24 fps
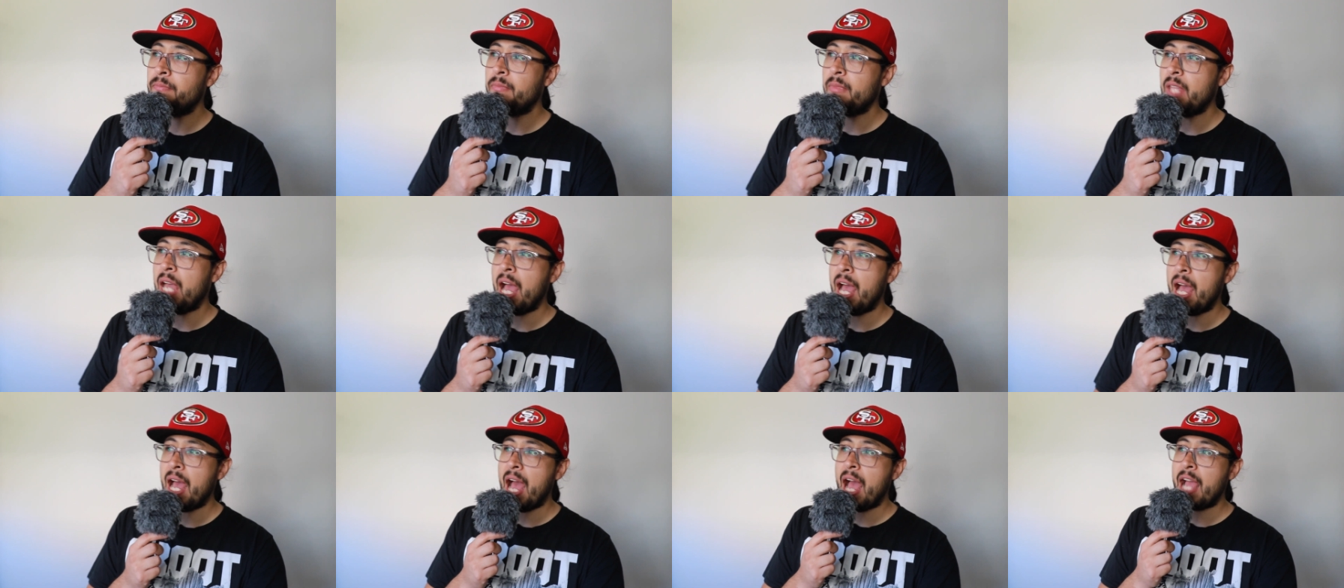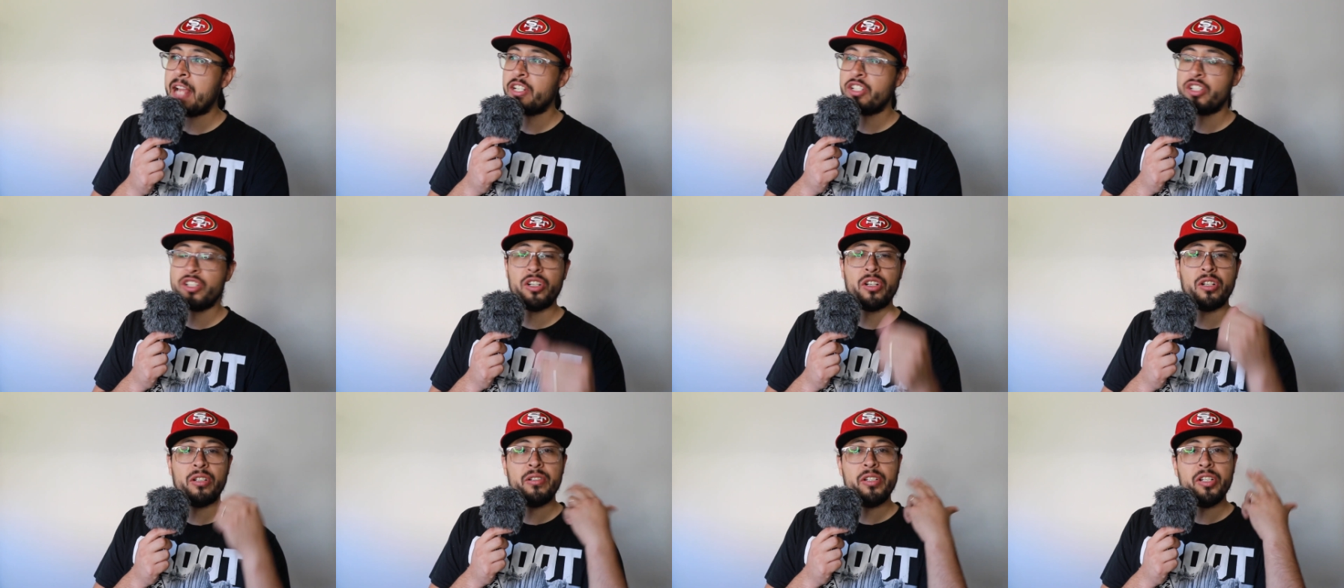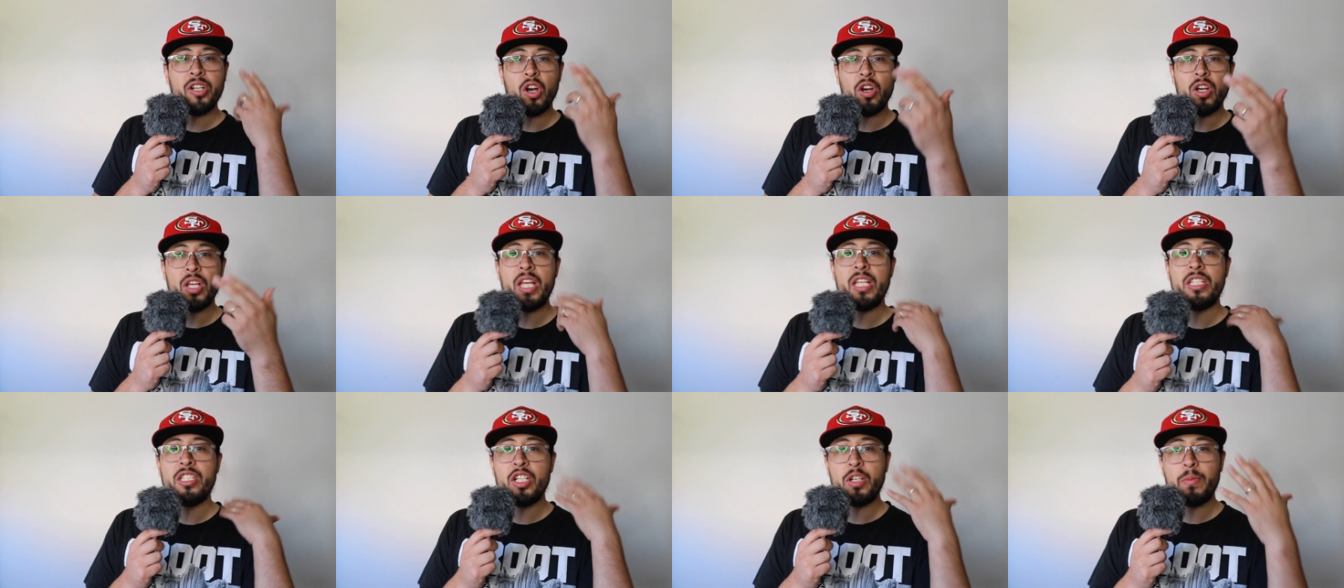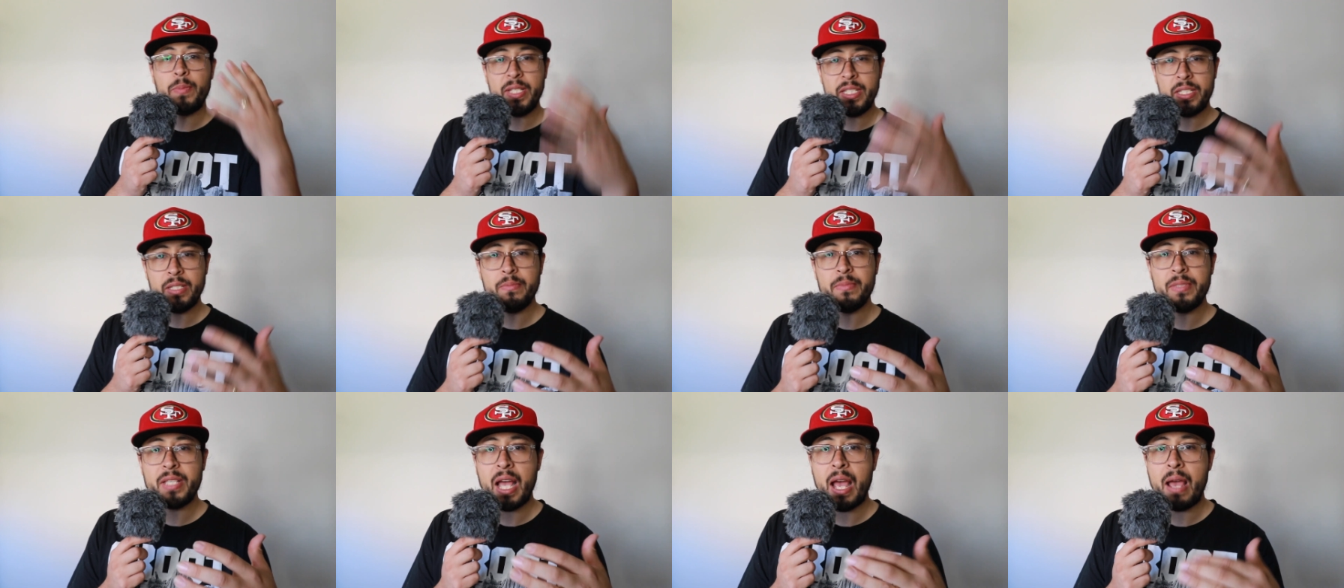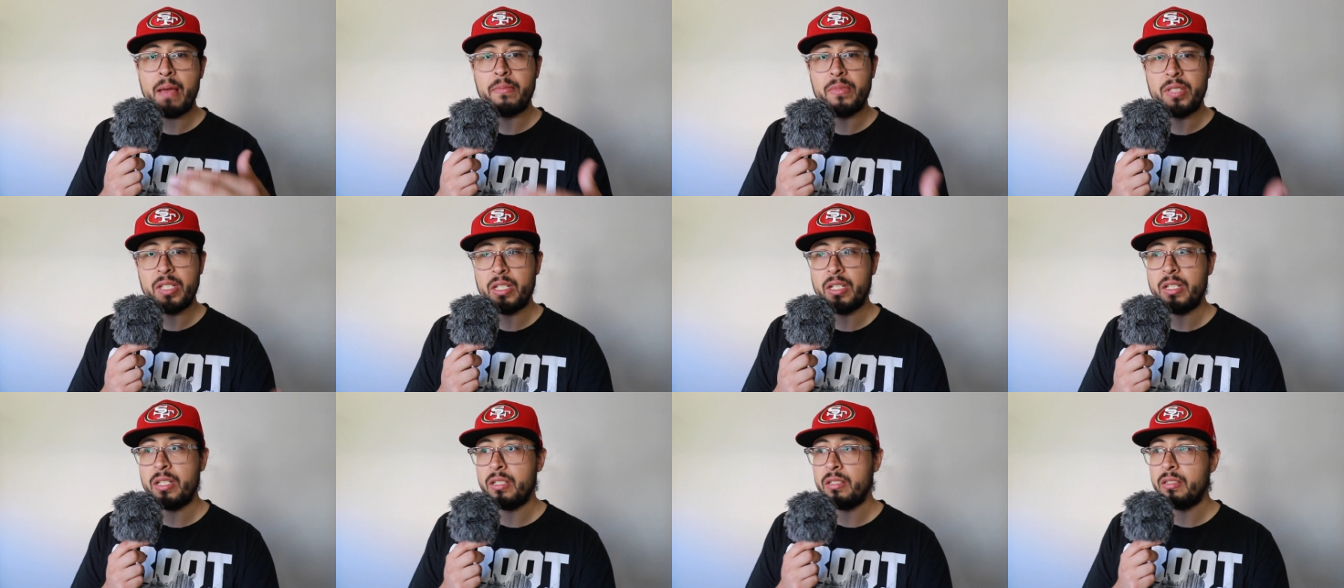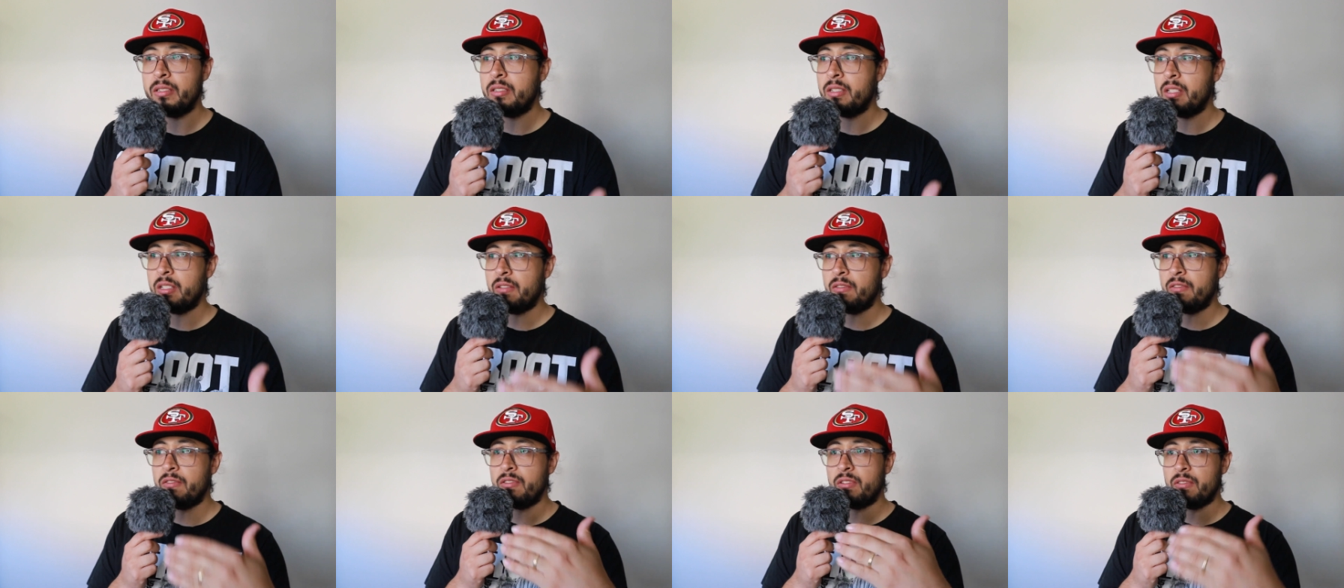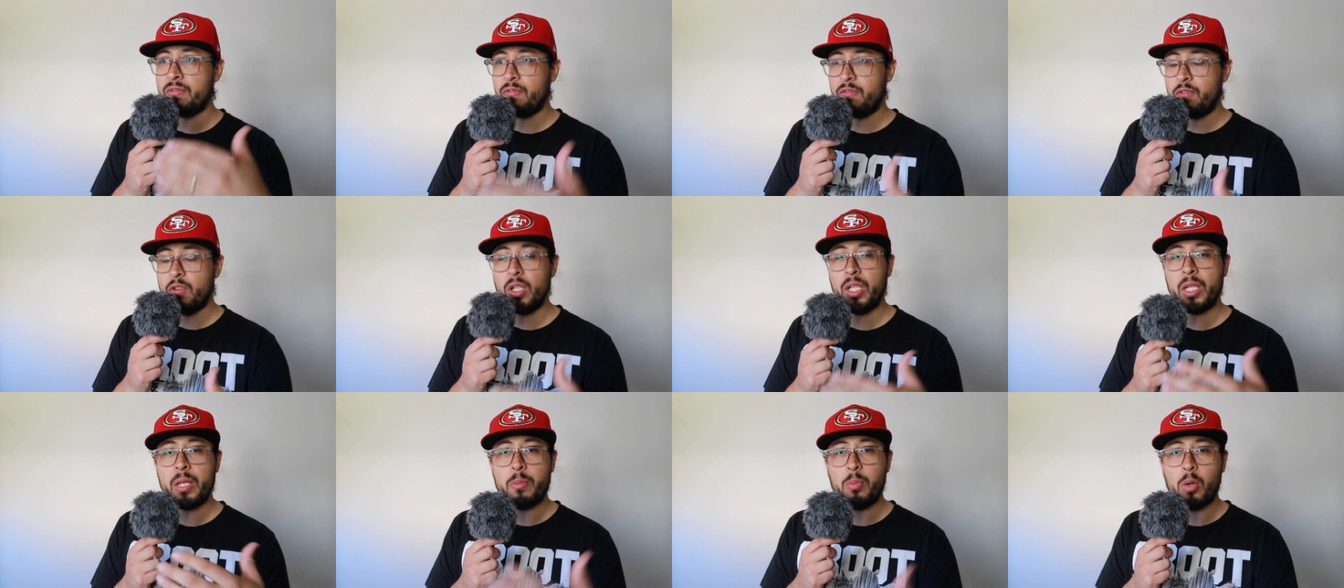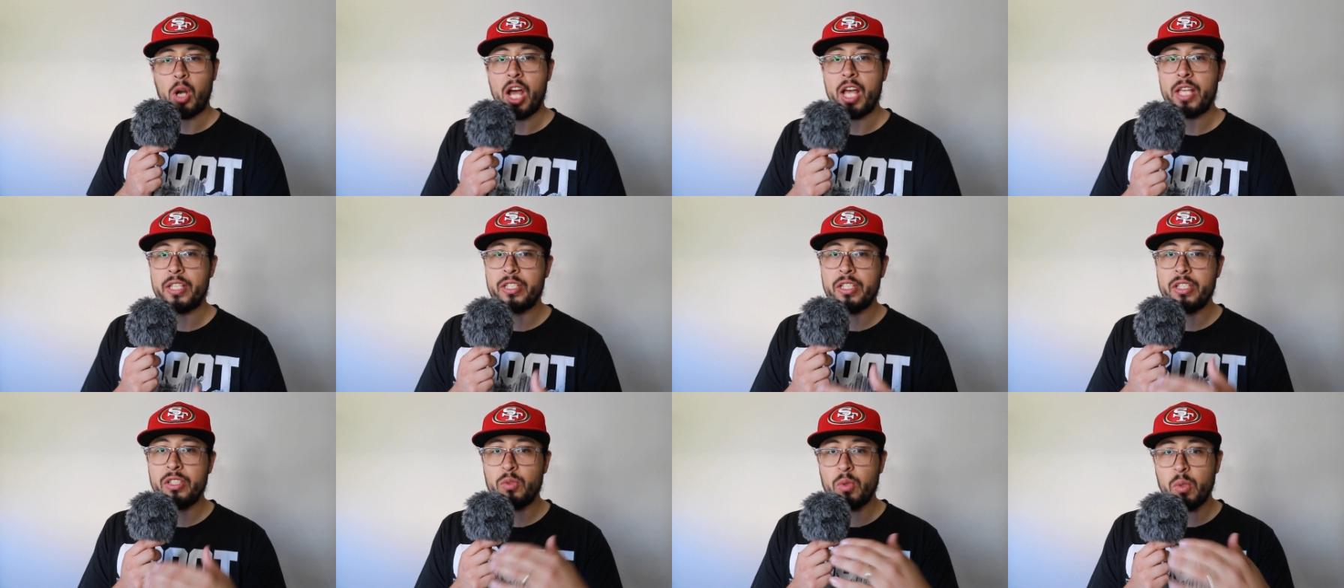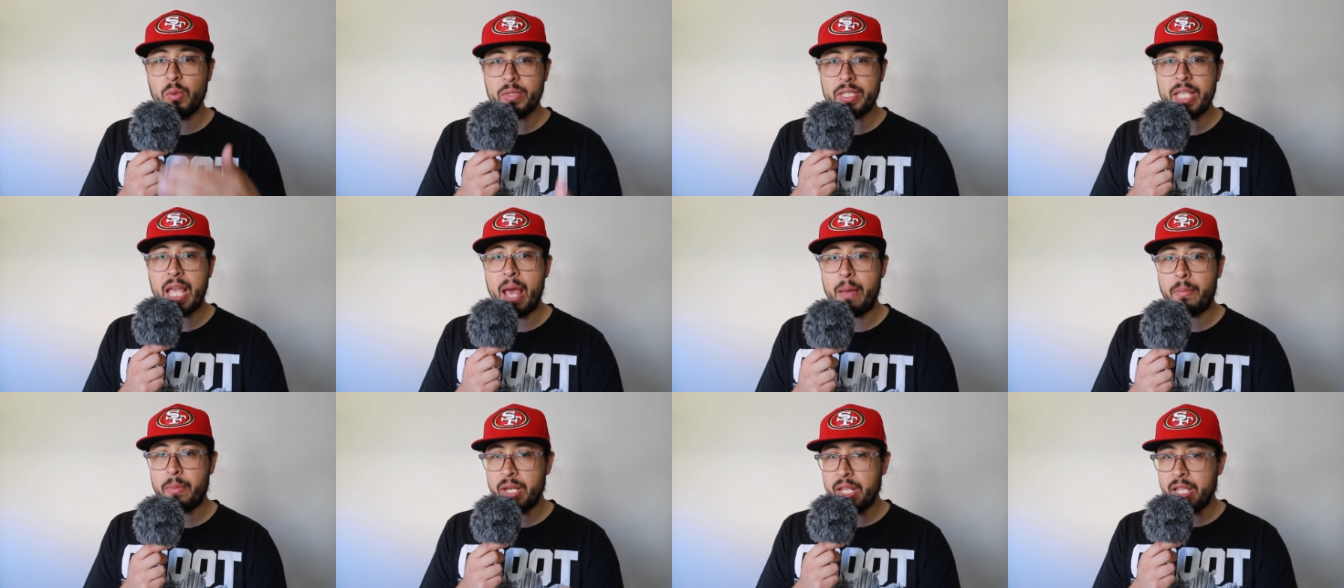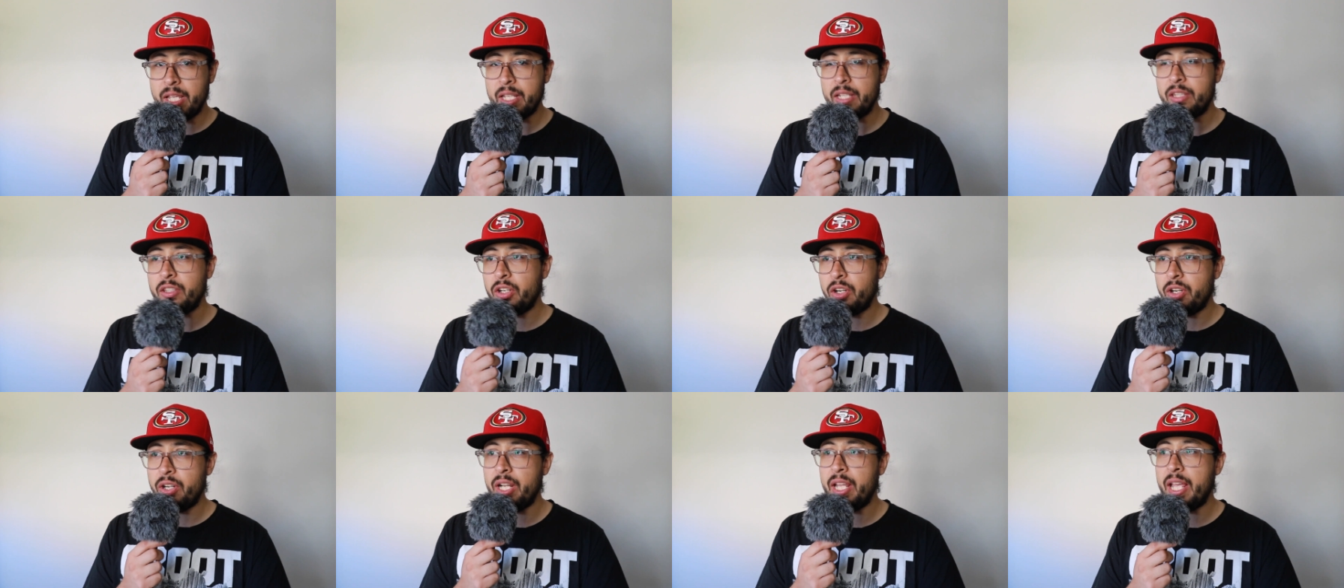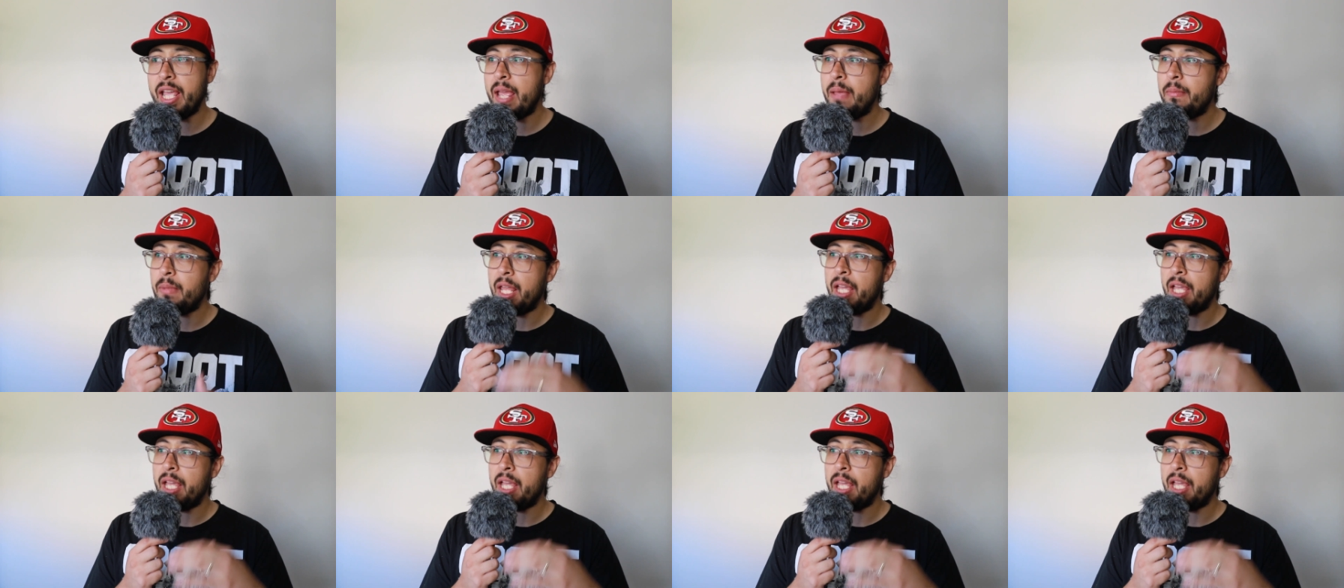I sure, it took me some time to fully process what was happening during the game.